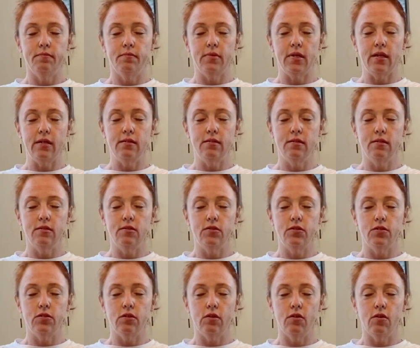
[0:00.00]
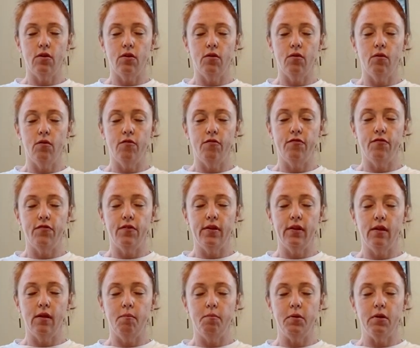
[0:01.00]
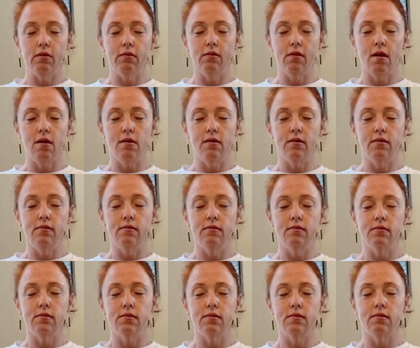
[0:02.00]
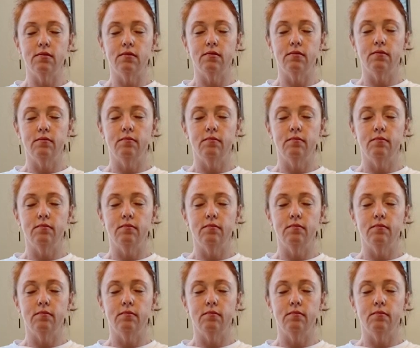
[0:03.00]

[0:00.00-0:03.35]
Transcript: Nice and slow, fill up your lungs.